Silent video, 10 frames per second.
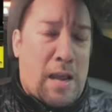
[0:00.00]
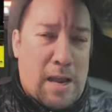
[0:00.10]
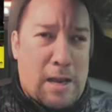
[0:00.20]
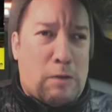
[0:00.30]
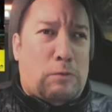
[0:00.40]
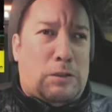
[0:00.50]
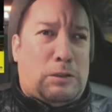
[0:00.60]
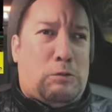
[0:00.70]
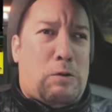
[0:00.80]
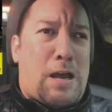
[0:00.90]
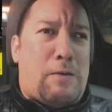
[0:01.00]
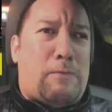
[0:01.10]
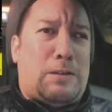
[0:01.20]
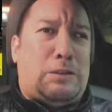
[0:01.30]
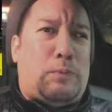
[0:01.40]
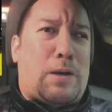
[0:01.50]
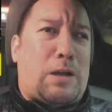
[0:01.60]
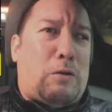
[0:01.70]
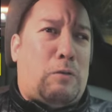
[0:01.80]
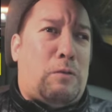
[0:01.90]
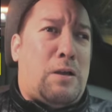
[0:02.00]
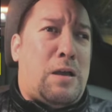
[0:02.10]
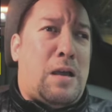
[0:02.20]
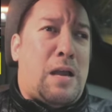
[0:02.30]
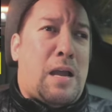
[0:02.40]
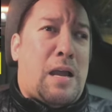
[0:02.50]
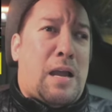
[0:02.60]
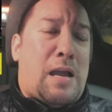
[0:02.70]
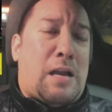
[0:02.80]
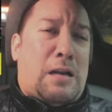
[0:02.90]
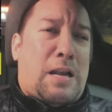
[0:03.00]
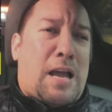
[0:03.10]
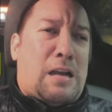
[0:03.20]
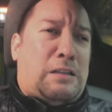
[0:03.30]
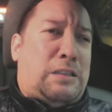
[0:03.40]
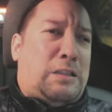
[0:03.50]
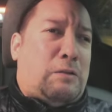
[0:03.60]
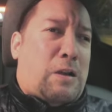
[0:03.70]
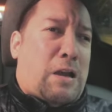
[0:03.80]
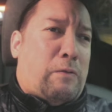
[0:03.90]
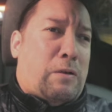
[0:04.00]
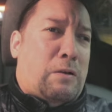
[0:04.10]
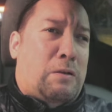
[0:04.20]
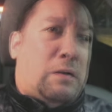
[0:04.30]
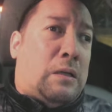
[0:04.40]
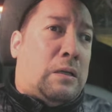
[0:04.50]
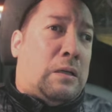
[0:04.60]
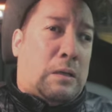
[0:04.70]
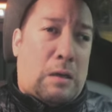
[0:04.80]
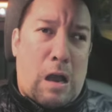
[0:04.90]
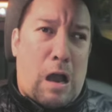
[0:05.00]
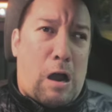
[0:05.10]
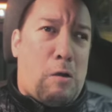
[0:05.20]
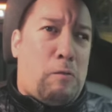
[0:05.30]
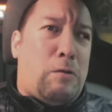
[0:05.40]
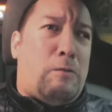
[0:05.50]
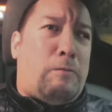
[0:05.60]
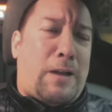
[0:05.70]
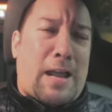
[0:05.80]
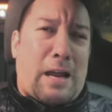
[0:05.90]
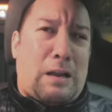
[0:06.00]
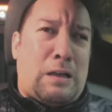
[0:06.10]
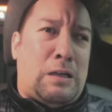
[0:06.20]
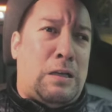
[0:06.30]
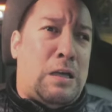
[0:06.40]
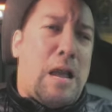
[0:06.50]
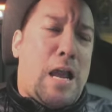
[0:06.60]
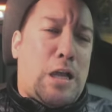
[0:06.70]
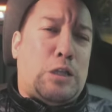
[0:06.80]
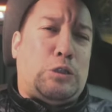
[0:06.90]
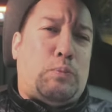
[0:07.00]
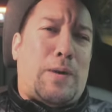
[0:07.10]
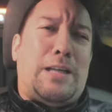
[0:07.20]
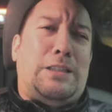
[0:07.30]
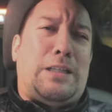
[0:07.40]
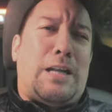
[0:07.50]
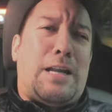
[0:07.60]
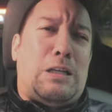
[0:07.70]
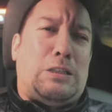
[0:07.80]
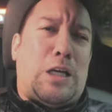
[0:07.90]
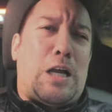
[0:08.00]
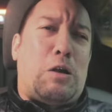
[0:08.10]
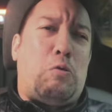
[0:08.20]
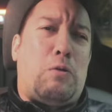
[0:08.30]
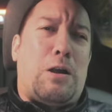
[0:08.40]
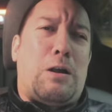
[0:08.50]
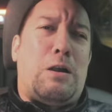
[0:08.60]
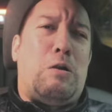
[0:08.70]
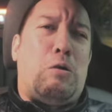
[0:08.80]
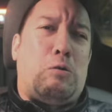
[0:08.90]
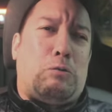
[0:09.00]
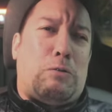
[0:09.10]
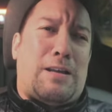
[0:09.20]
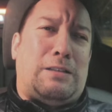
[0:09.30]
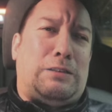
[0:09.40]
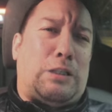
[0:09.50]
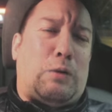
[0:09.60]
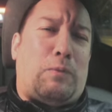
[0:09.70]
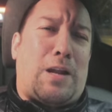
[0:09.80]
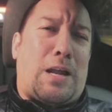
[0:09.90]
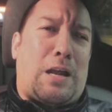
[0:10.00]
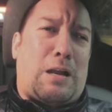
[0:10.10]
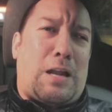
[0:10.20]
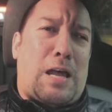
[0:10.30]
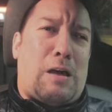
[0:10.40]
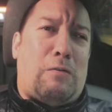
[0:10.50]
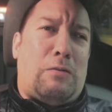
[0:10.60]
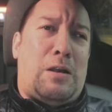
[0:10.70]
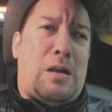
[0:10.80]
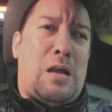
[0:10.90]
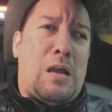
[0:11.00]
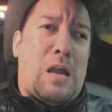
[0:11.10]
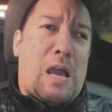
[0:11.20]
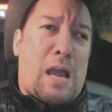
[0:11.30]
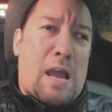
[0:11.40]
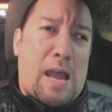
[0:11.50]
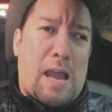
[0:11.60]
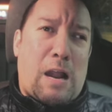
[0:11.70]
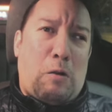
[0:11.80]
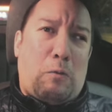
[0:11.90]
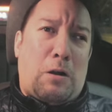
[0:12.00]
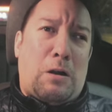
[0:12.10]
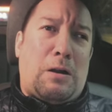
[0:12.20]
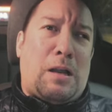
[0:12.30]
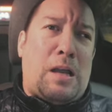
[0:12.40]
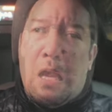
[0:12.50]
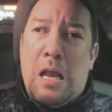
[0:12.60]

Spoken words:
He was Travis Bickle in Taxi Driver. Arthur Fleck is basically a Saint Twirler who dresses up like a clown at work.